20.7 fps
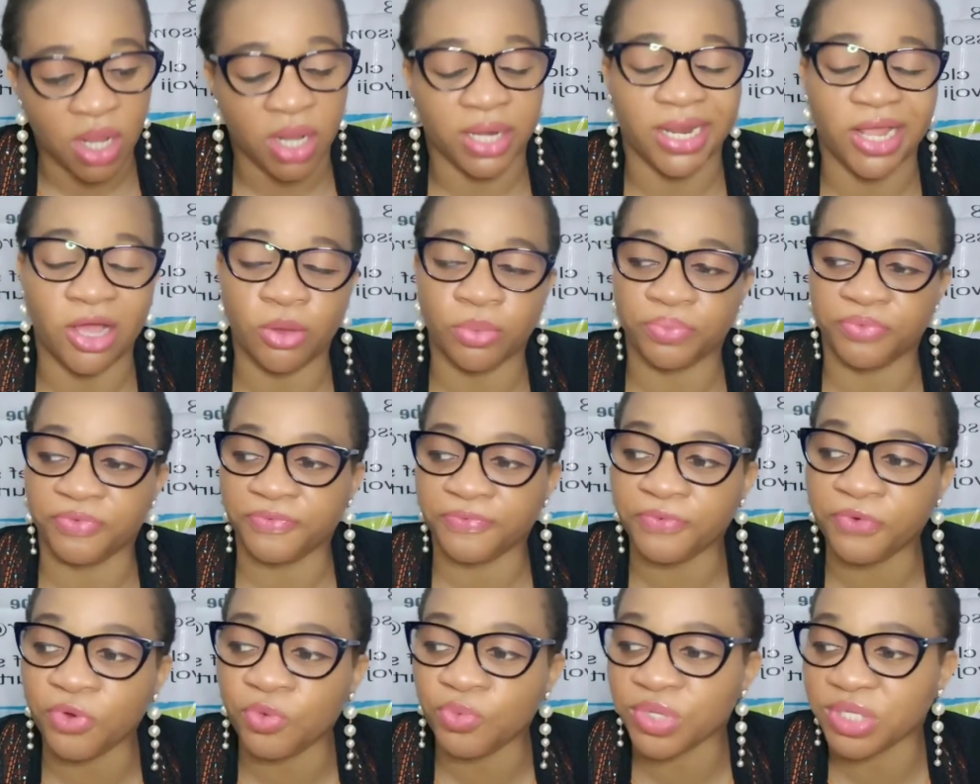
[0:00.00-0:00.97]
Now,
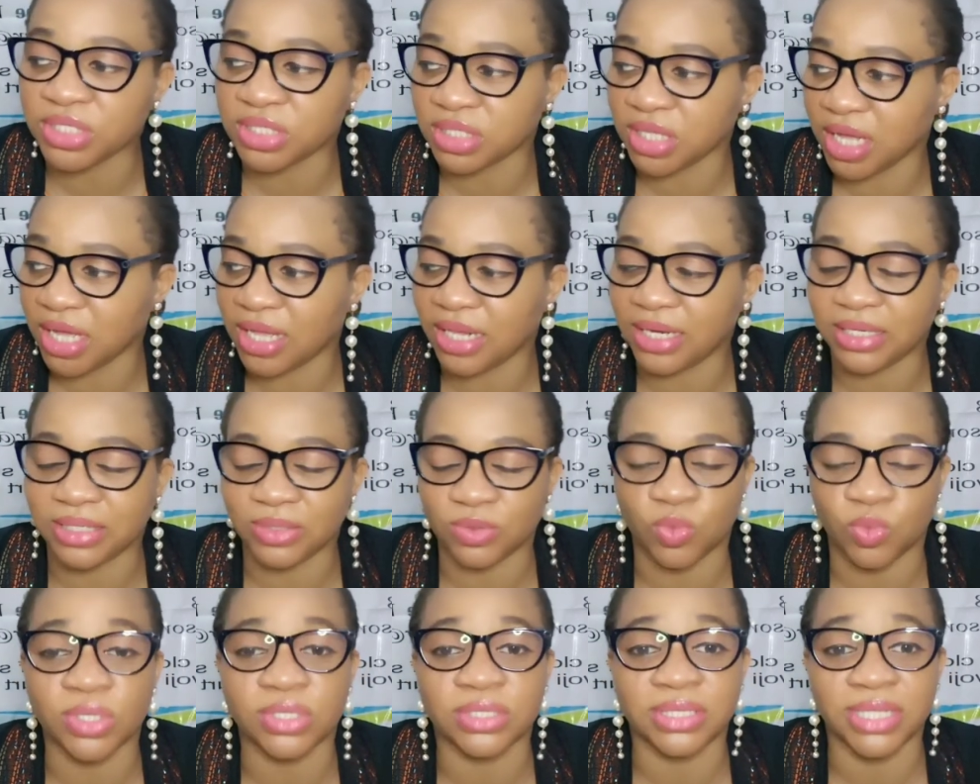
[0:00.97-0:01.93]
before we start,
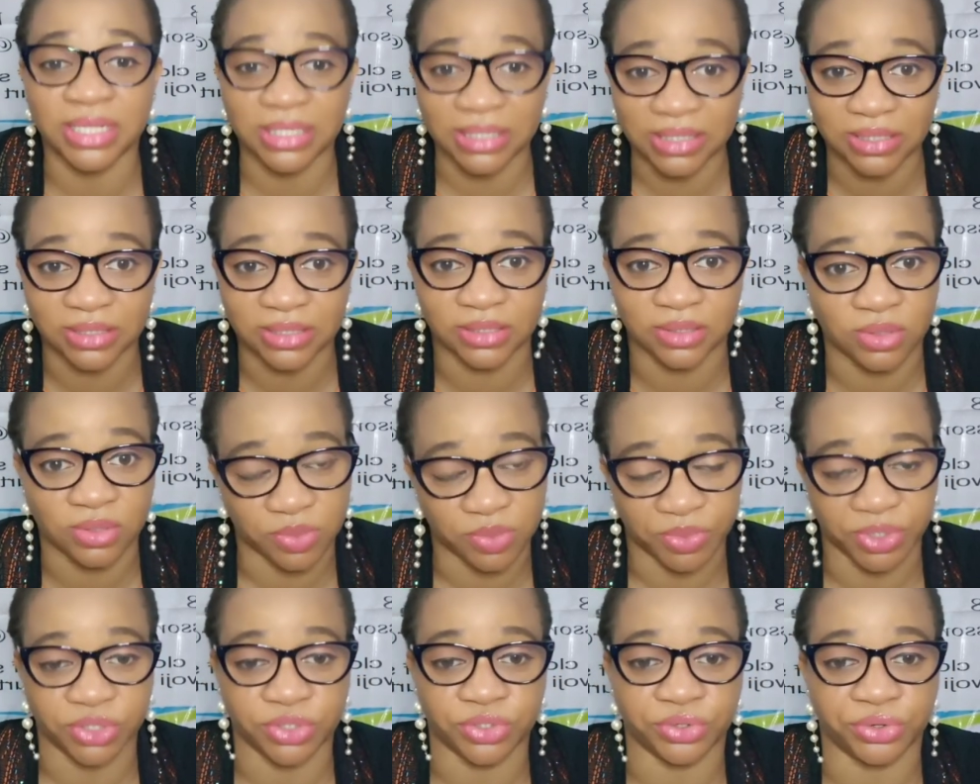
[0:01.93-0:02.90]
let's discuss
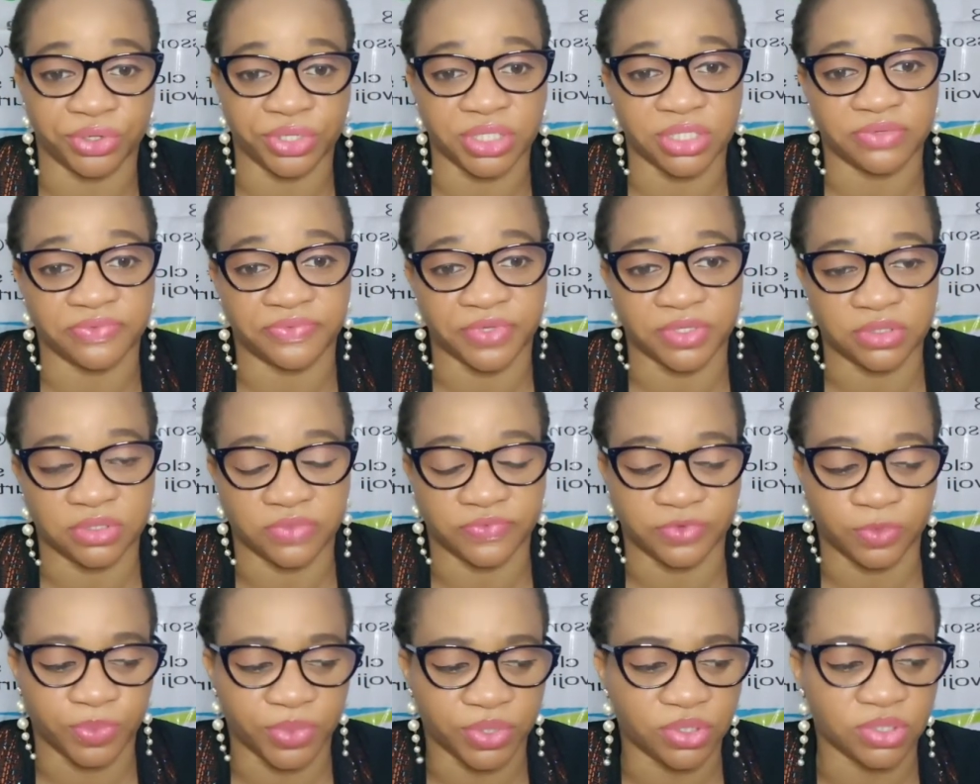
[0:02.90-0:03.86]
maturity first of
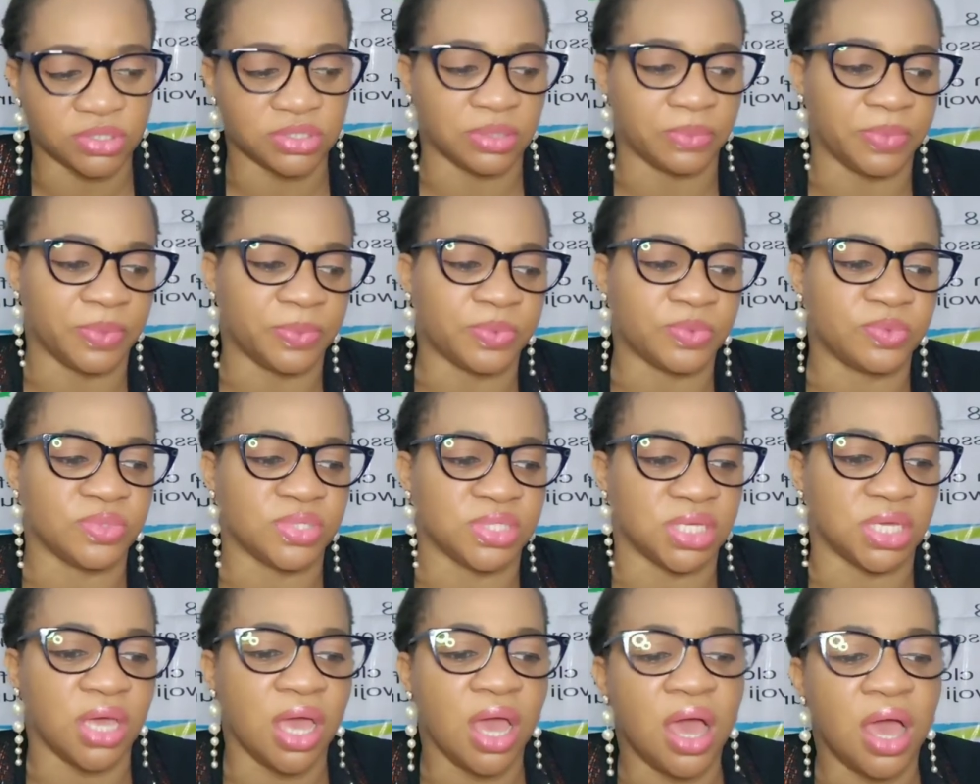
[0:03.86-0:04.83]
all, because some people will
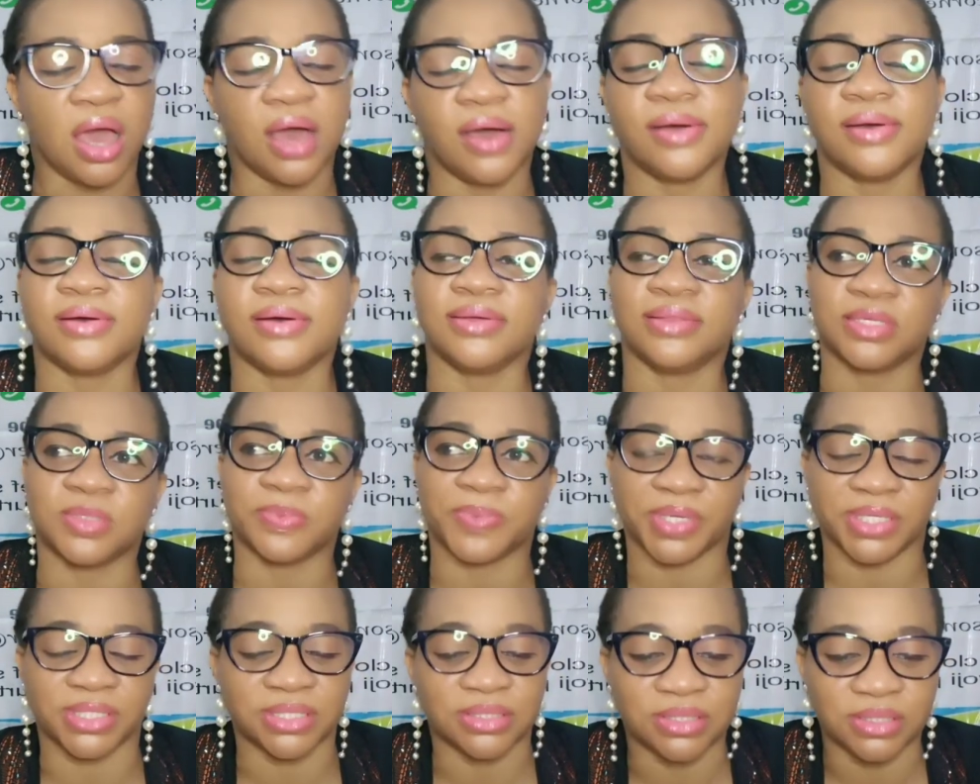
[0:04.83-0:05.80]
say, oh, this
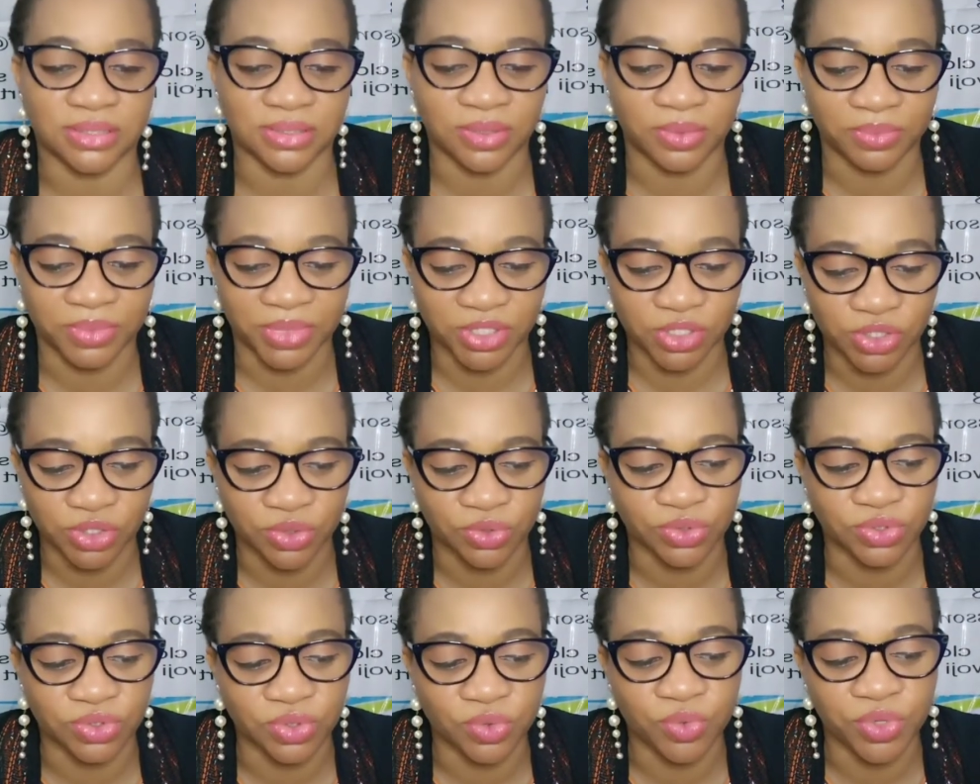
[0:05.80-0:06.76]
person is not
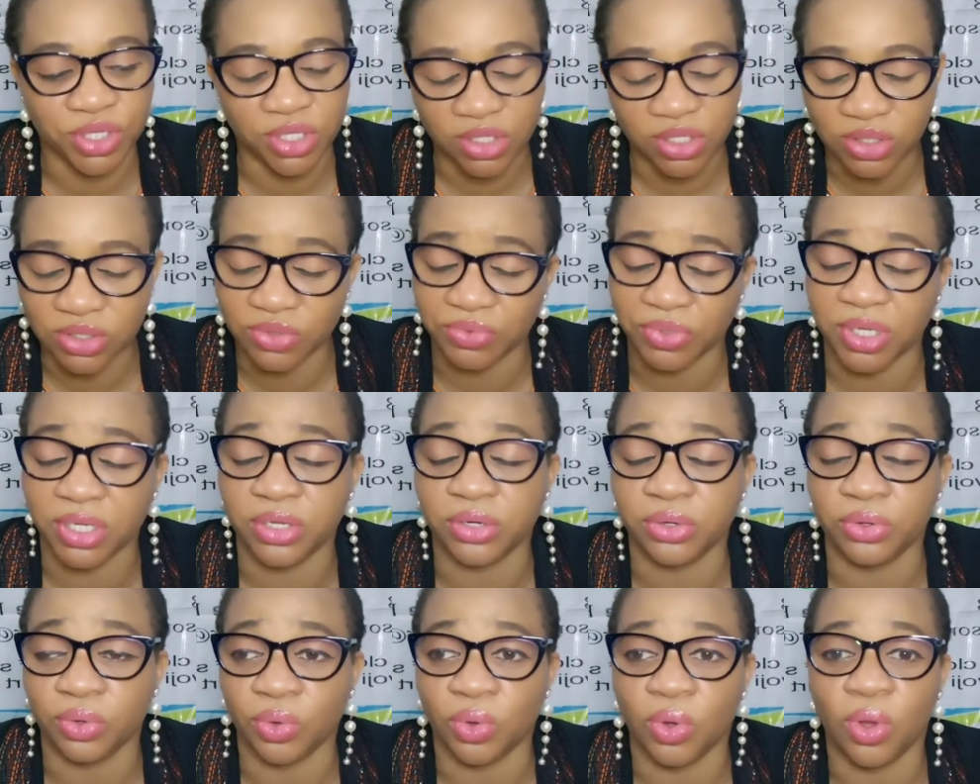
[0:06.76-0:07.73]
mature. So we need to really
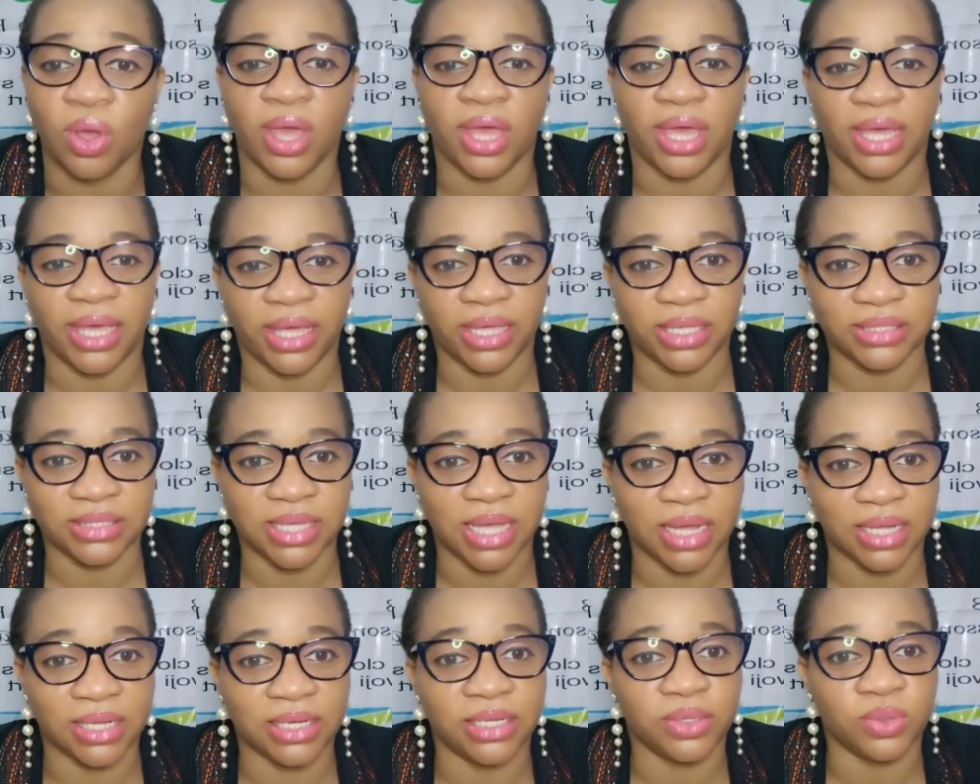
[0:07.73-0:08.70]
know
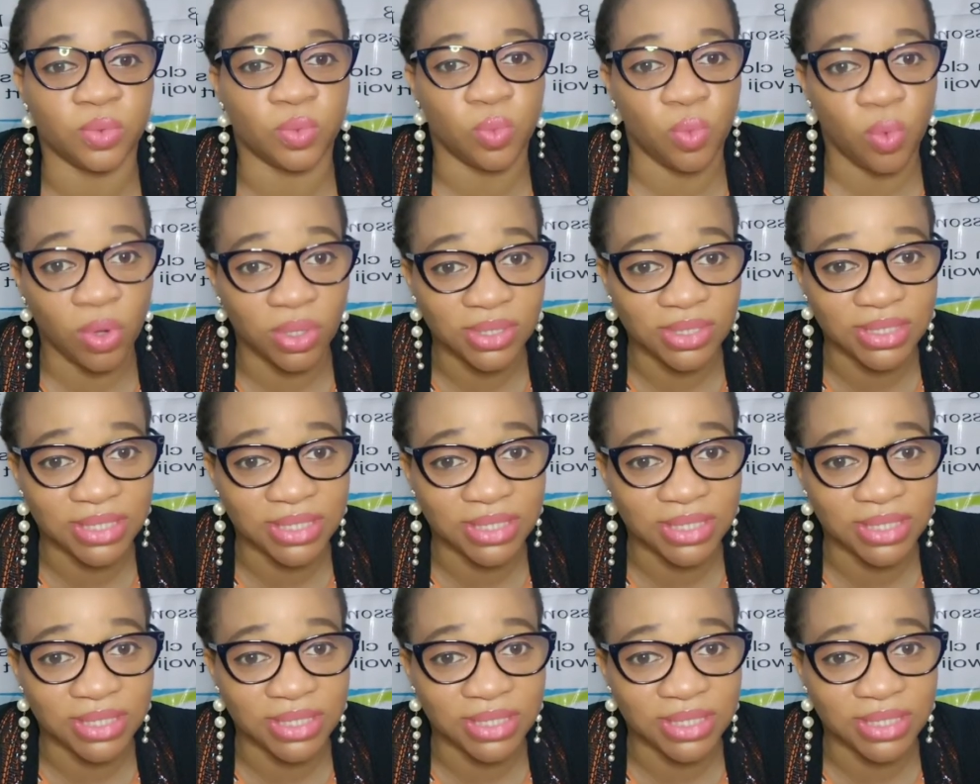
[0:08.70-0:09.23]
exactly what